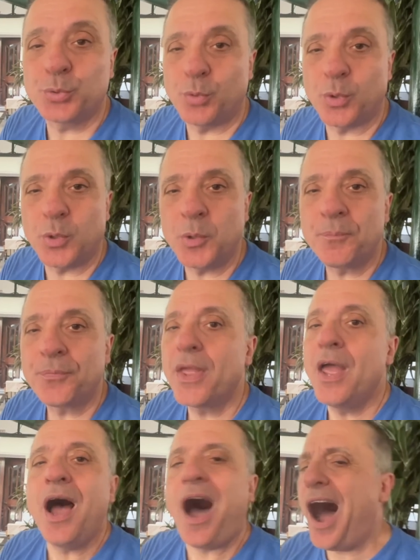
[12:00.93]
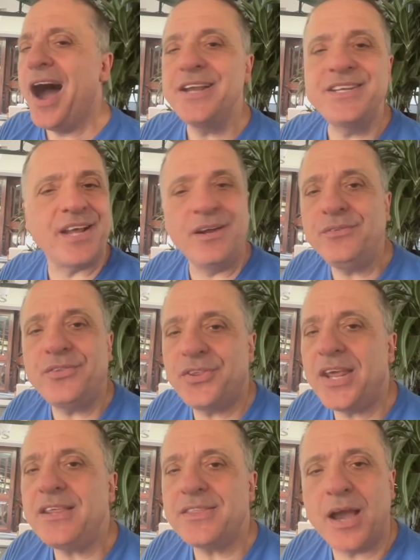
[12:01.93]
War, I don't
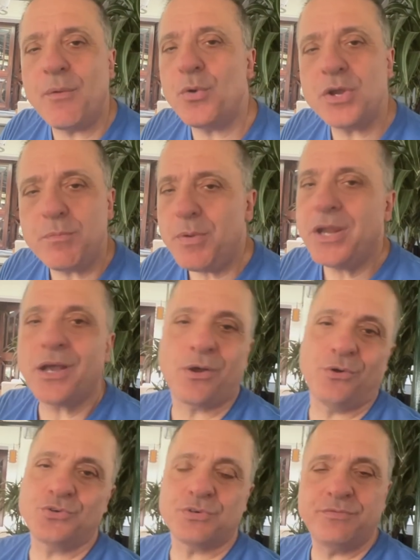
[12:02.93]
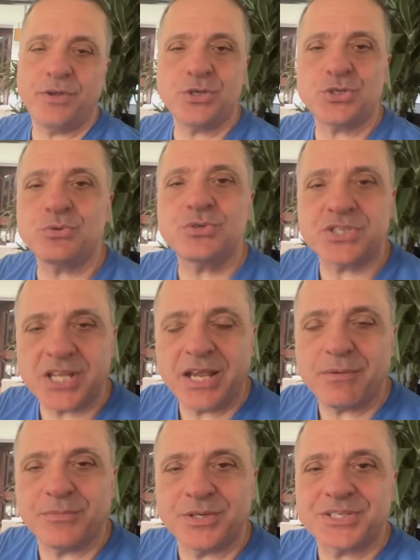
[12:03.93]
think that would have been a controversial
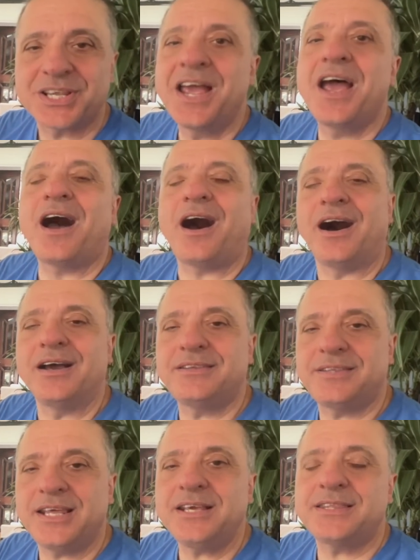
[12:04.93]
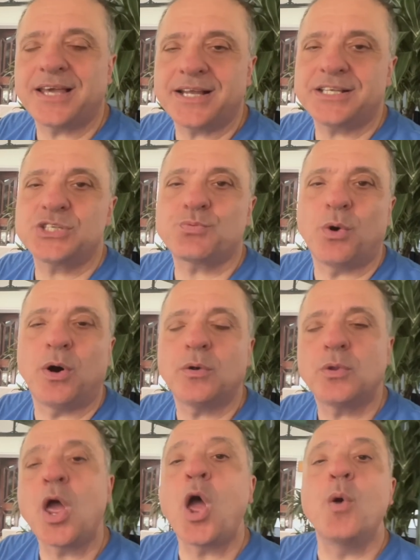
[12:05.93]
statement. I think that is what
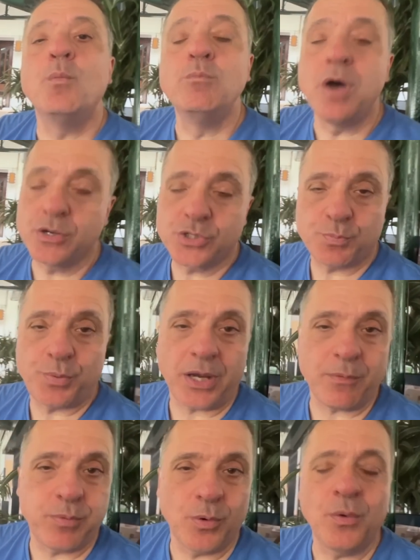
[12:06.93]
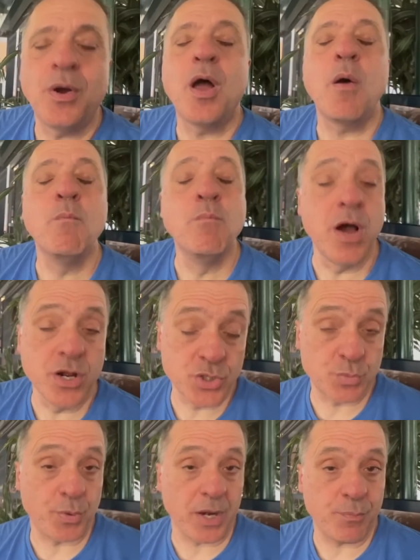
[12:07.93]
most people
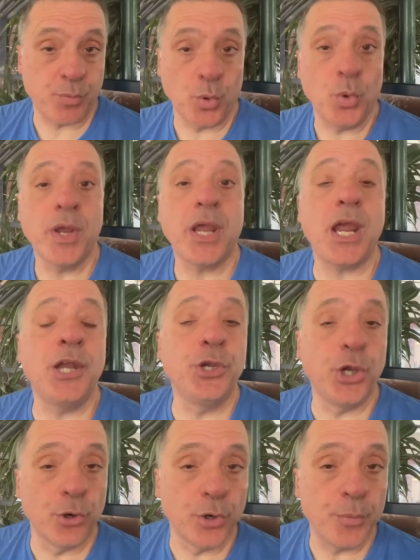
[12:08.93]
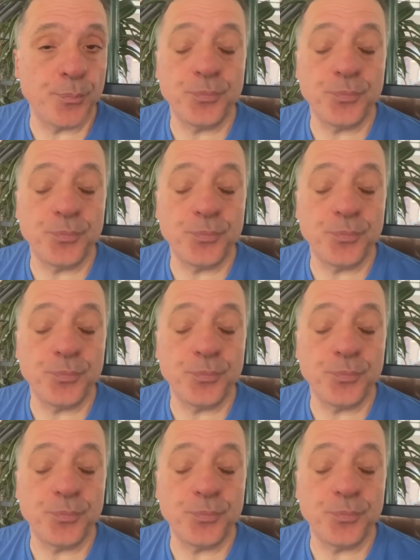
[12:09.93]
in Europe,